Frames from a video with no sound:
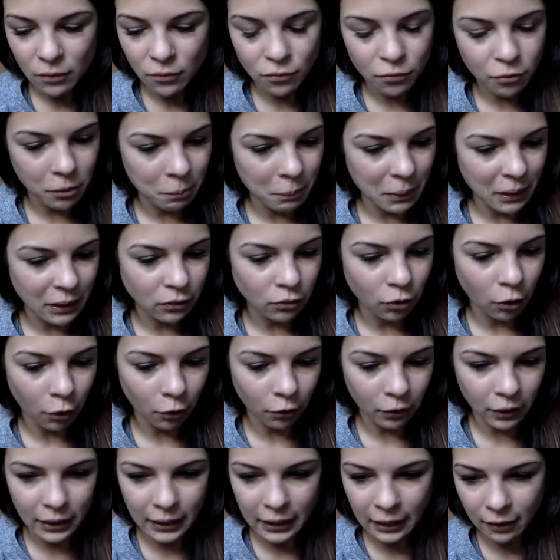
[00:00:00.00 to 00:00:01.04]
for my
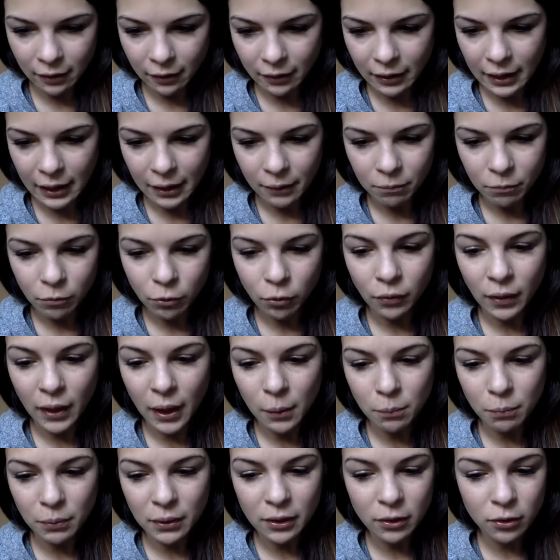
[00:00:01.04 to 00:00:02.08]
target area. So
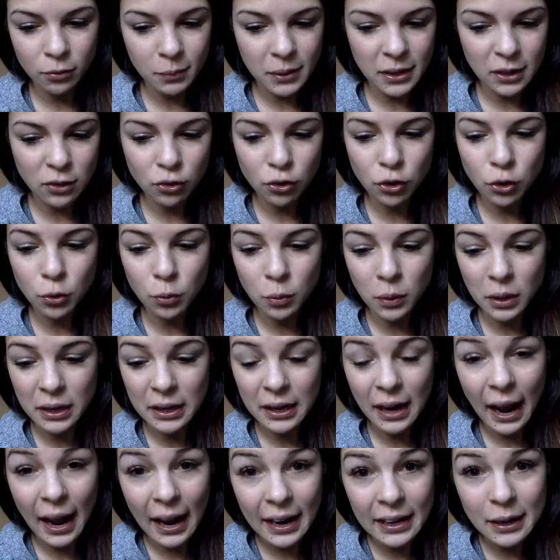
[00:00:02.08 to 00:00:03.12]
that brings me to
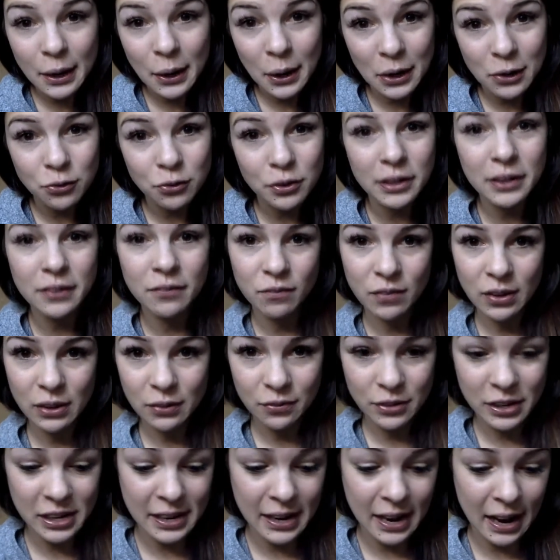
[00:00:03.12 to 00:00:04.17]

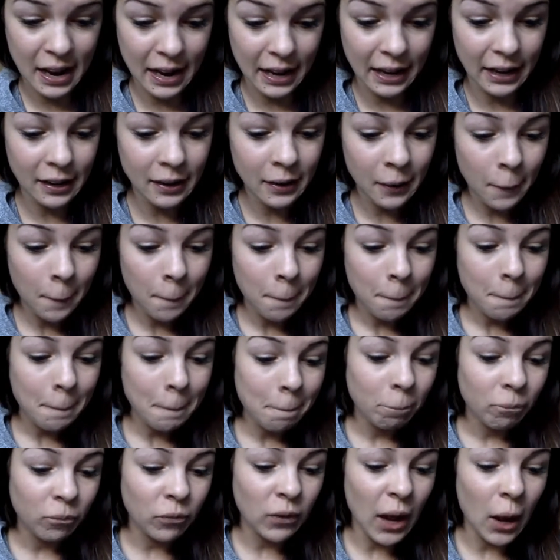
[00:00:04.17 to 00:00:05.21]
959.
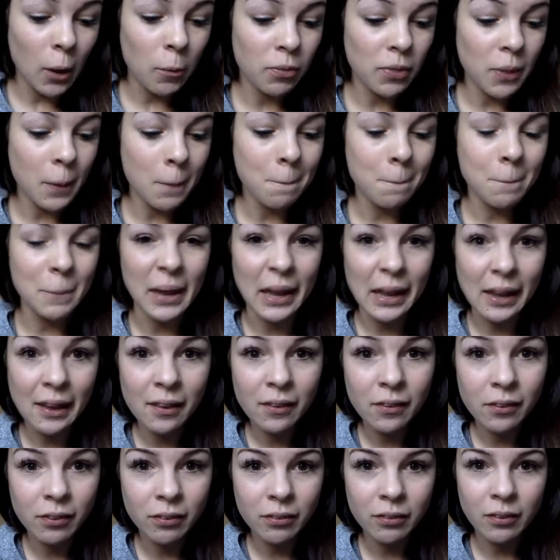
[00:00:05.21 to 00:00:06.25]
Now the
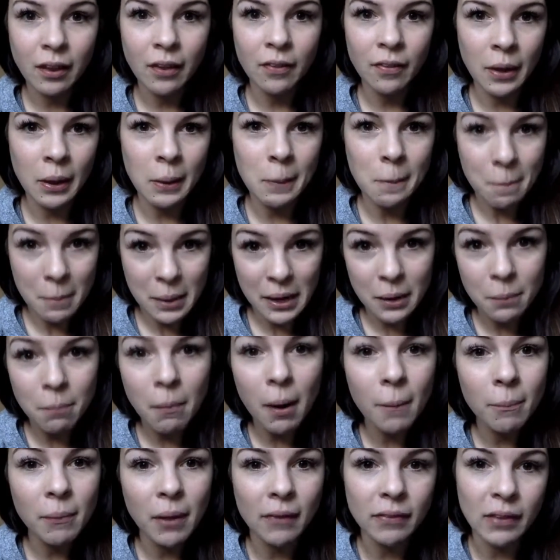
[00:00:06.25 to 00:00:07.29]

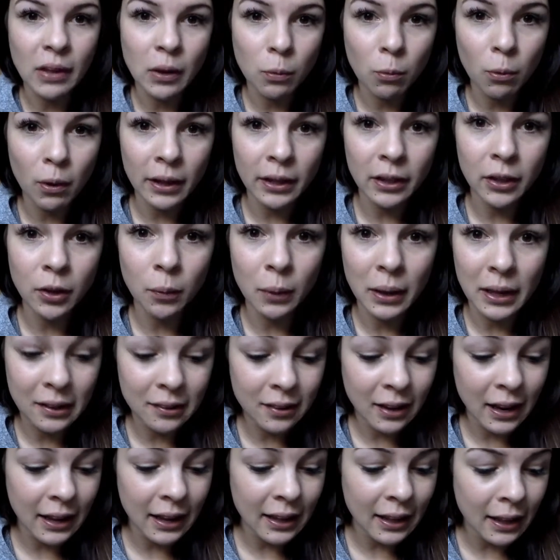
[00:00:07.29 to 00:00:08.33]
minimum that they want you
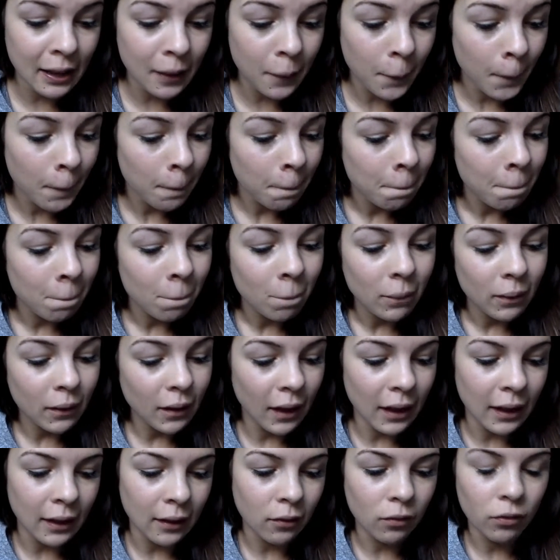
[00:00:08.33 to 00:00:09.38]
intaking
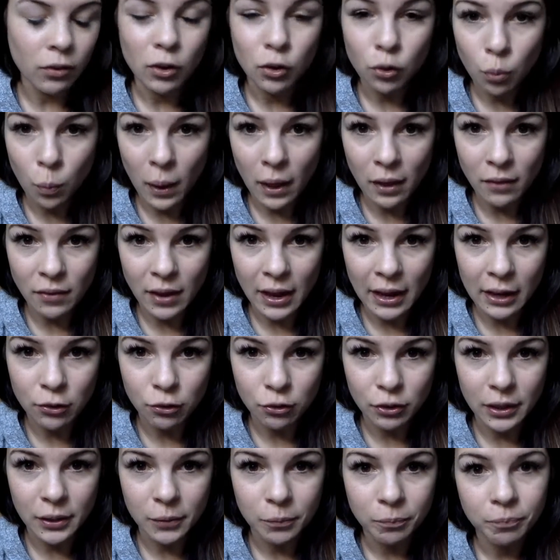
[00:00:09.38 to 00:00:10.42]
is
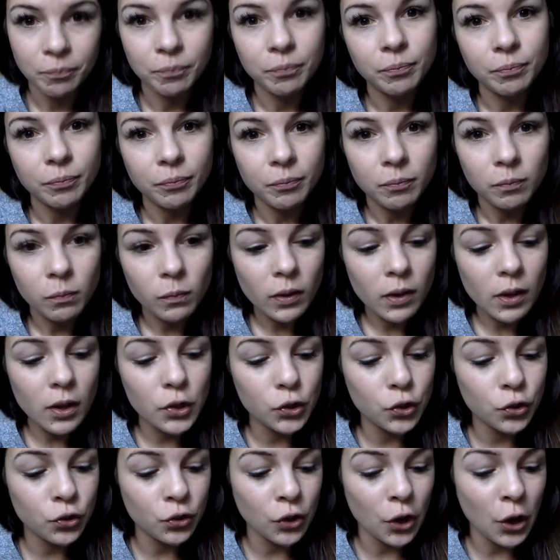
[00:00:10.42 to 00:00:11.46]
1,200.
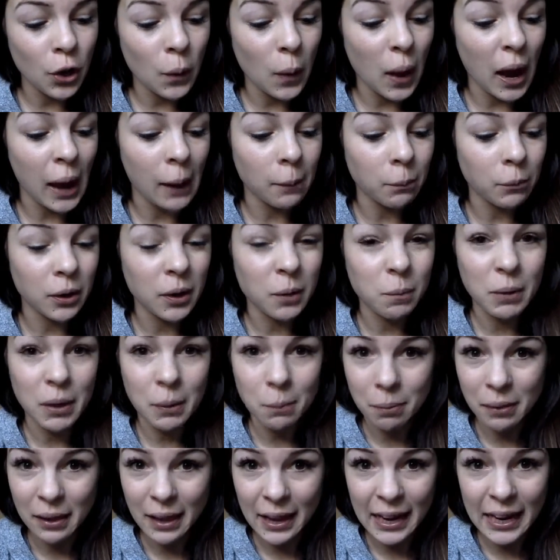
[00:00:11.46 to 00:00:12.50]
So I'm going to be in
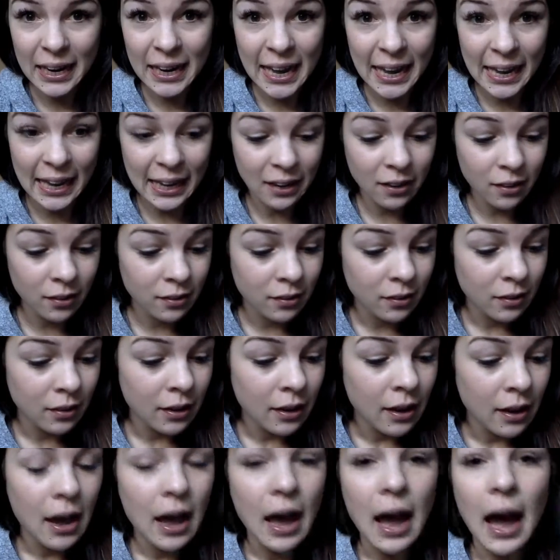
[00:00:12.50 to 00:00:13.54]
Plan A.
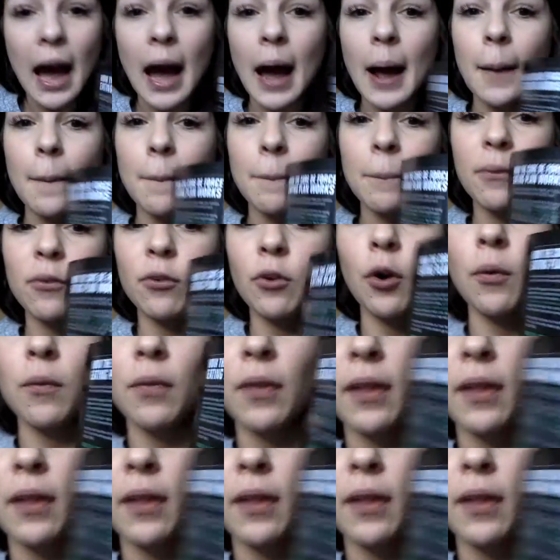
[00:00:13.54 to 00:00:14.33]
So